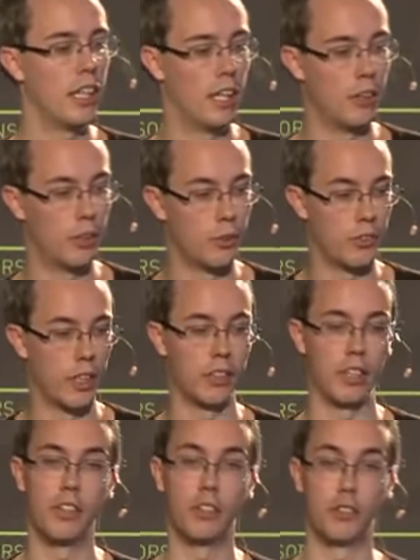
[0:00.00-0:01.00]
And we've
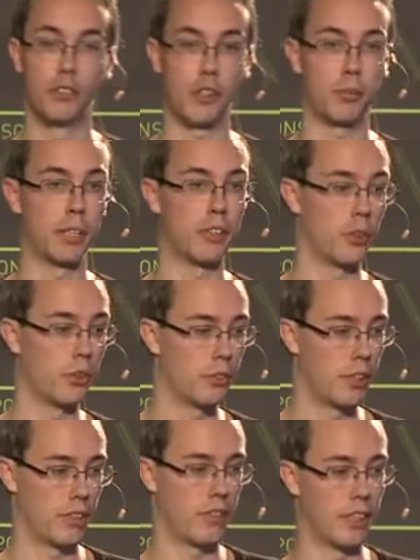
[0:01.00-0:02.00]
done that now for Frostbite 2,
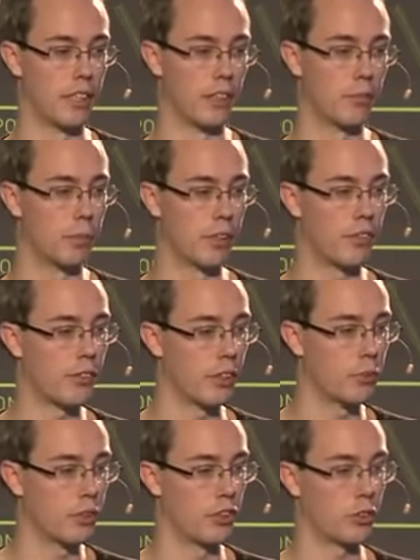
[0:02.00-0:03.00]
that's in
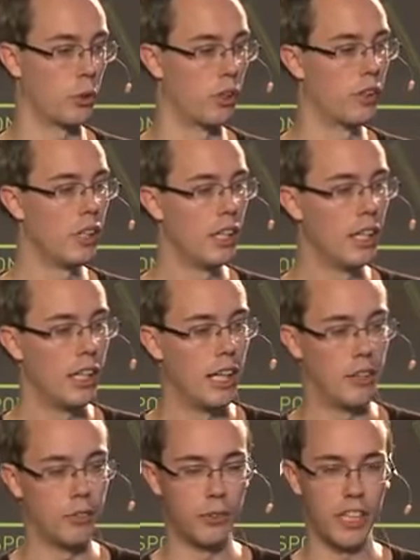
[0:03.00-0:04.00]
VF3, which is cool.
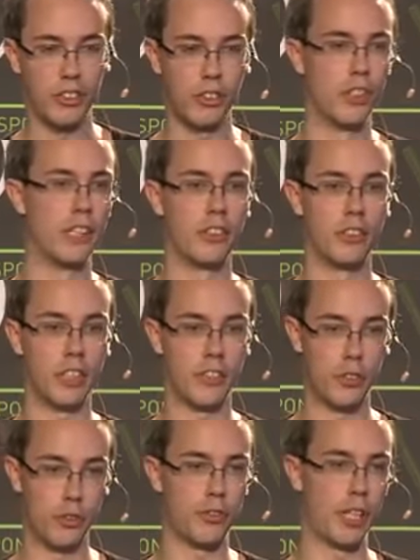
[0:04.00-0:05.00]
And we actually render
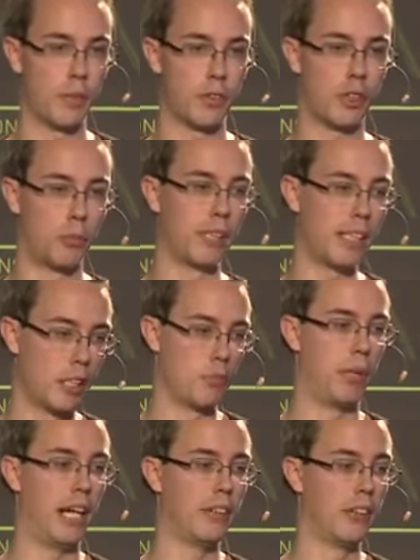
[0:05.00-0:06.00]
these 2 frames completely
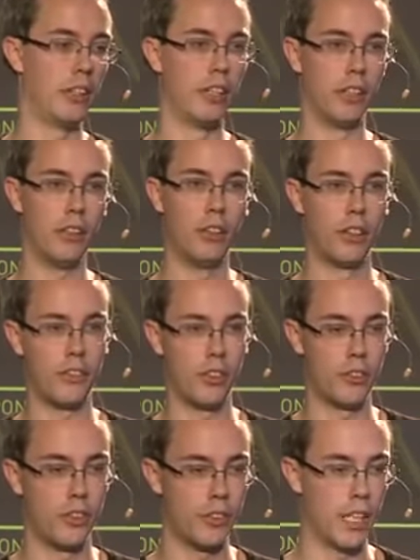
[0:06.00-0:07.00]
in parallel
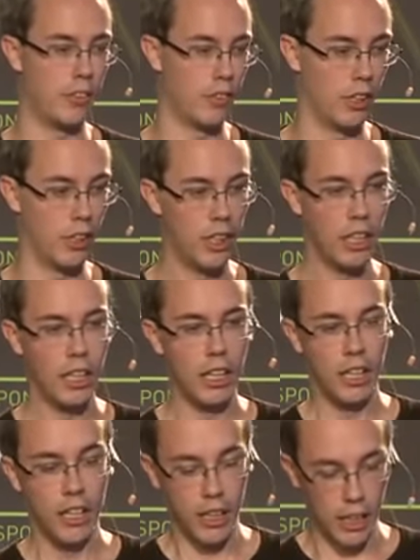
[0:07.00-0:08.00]
also. So if you have a
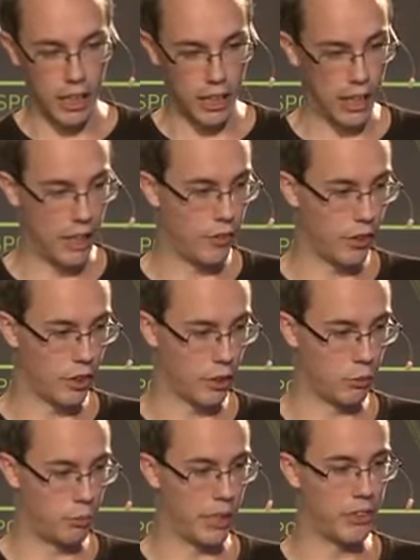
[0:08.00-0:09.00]

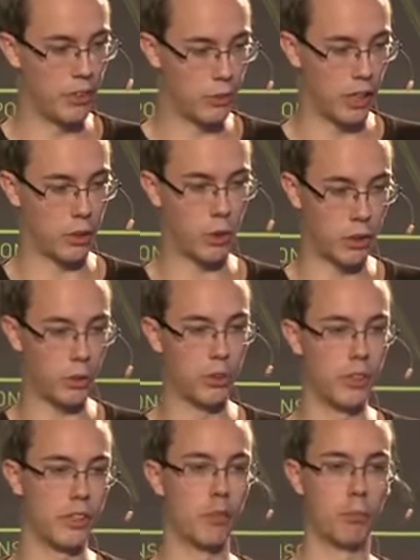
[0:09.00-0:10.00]
better,
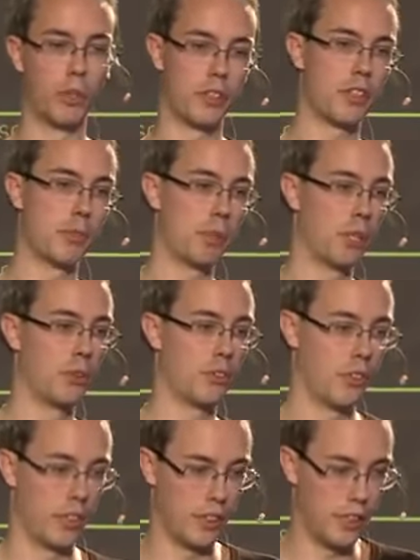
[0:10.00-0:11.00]
quad-core or even more
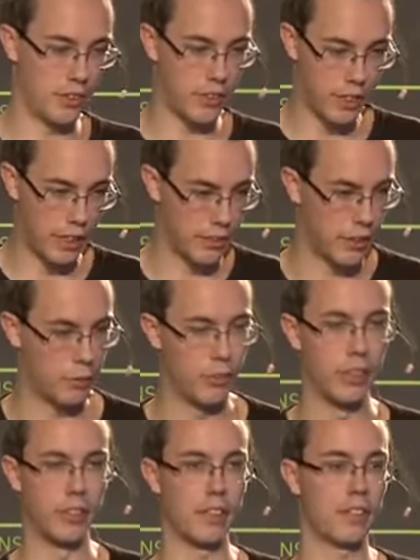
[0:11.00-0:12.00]
CPUs, it scales up
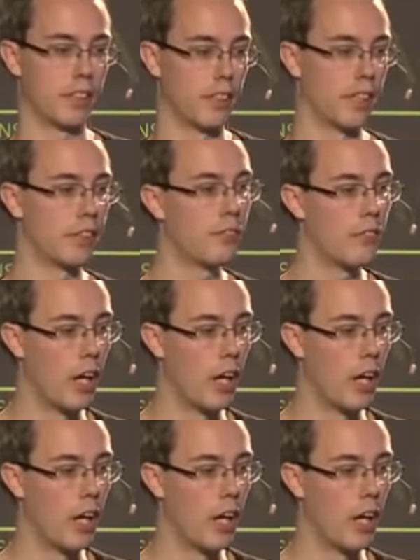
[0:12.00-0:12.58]
very nicely there,